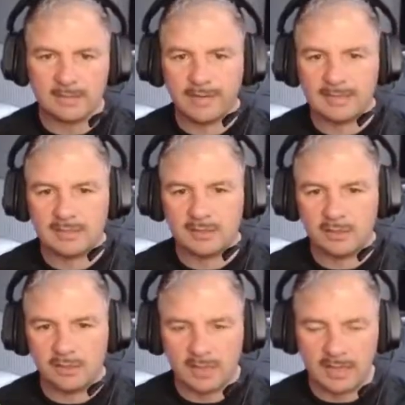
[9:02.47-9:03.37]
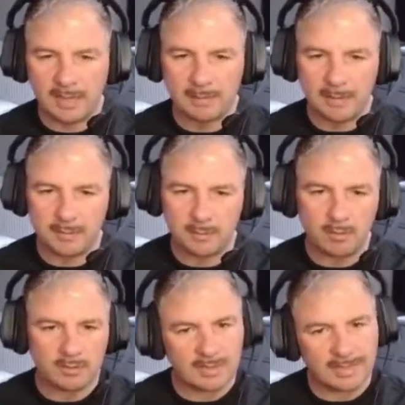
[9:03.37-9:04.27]
fast inserter can keep up as
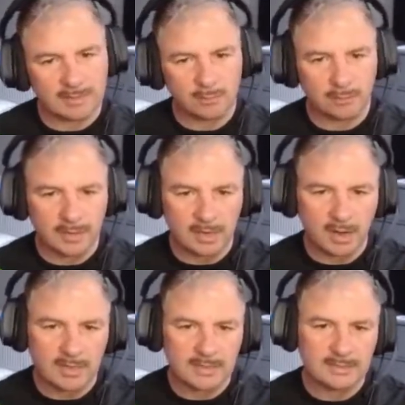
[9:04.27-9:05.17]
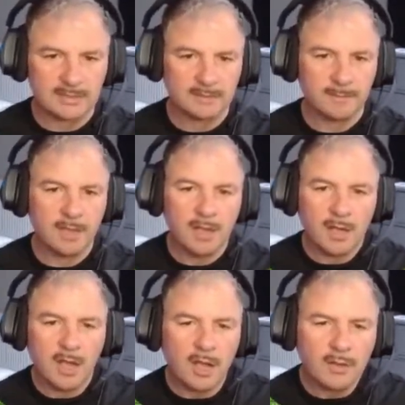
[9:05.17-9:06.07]
well, so that's all pretty nice.
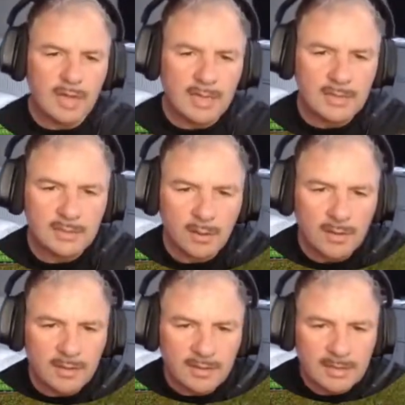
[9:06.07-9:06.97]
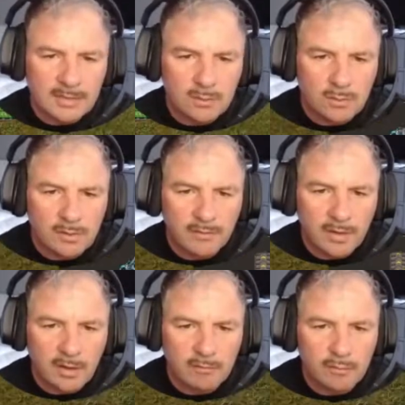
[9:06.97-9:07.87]
Okay, so I think that's good. Have I
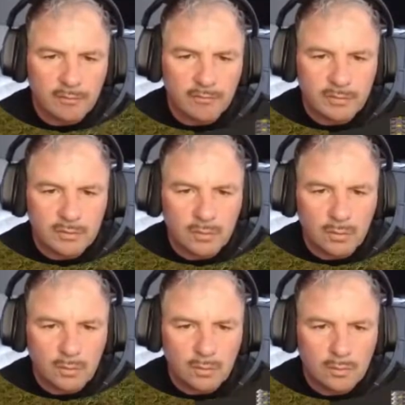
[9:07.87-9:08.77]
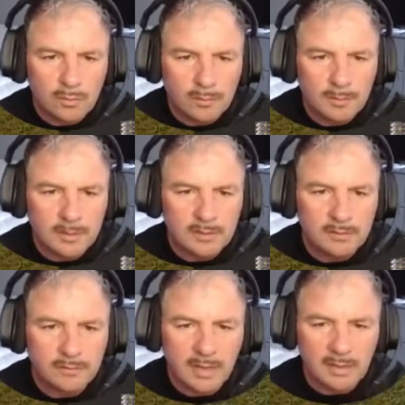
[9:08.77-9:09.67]
got room for 2 bits
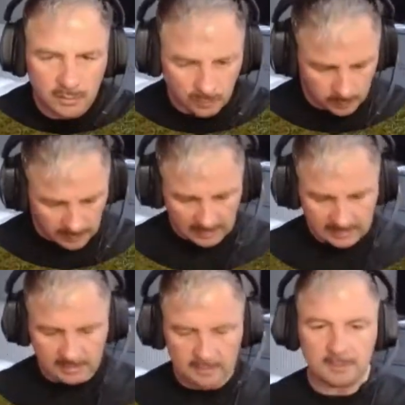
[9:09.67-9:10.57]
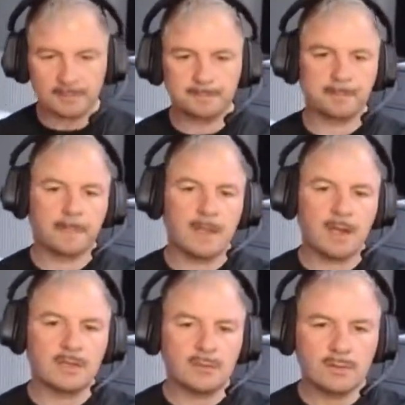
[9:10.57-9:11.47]
of... Yeah, I do. Excellent. Alright,
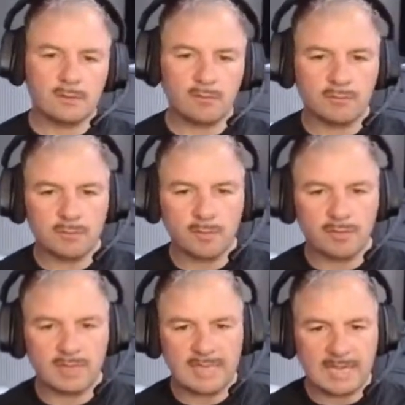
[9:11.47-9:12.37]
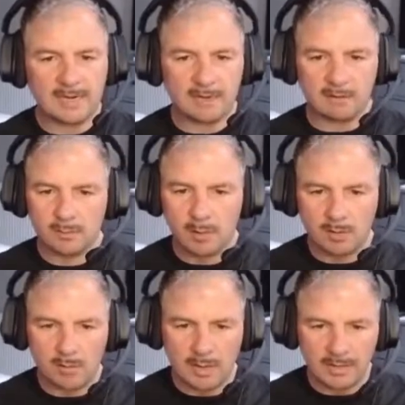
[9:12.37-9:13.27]
there's always room to move this down here as
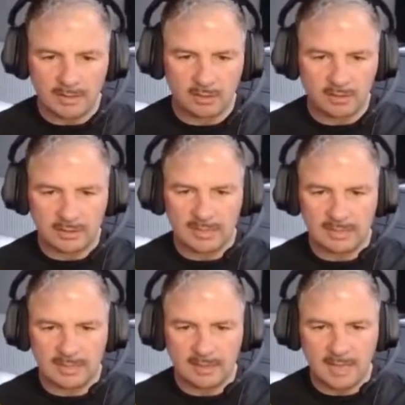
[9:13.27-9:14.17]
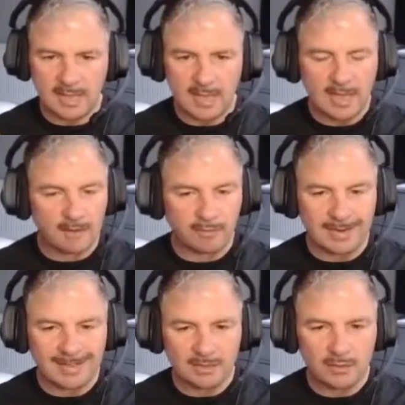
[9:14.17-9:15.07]
well, and that's got the 6 in there. And if we
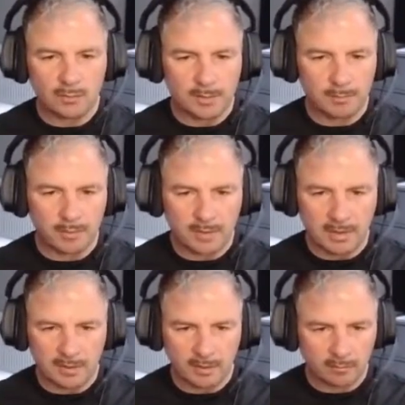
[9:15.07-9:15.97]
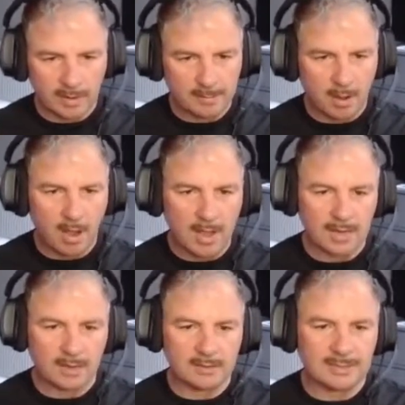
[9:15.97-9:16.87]
needed to, we could put another array behind
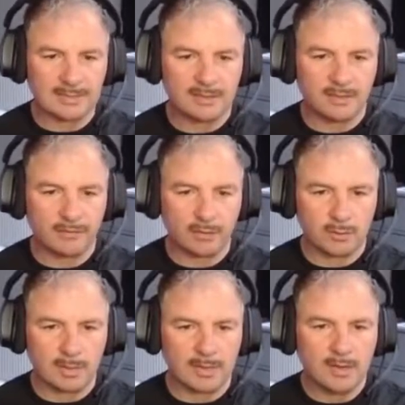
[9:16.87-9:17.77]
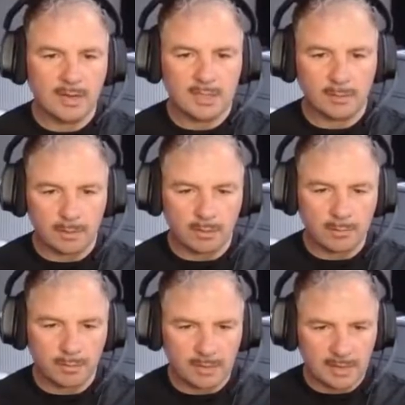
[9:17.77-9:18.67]
it because this is the first one. So we could
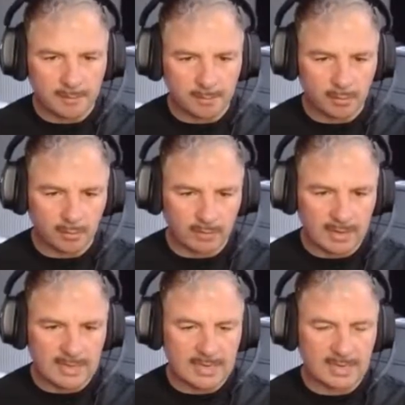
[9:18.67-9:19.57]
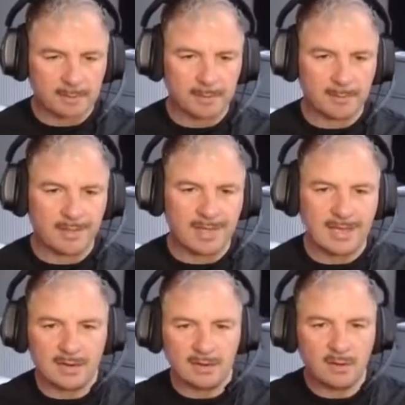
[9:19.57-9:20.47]
put another bullet array here, but by
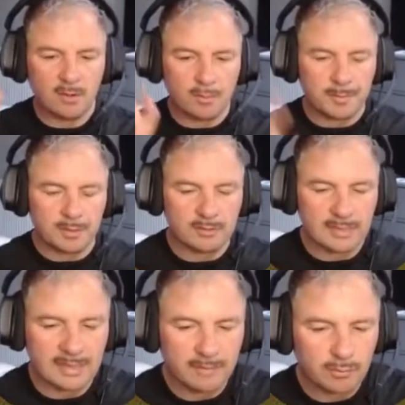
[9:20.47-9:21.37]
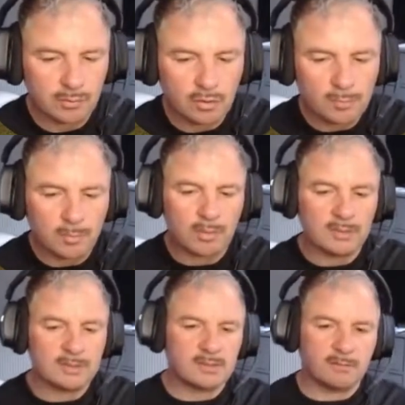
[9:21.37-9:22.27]
then we'll be using level 2
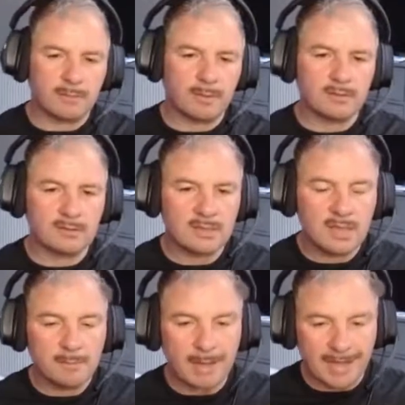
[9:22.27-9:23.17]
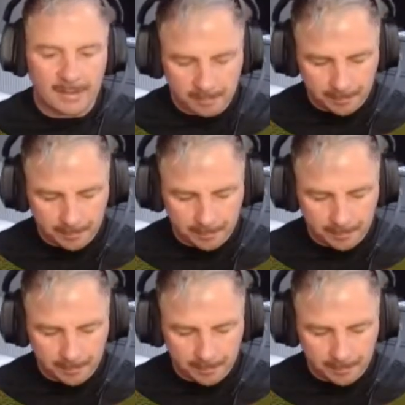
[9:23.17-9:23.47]
bullets, the red ones, but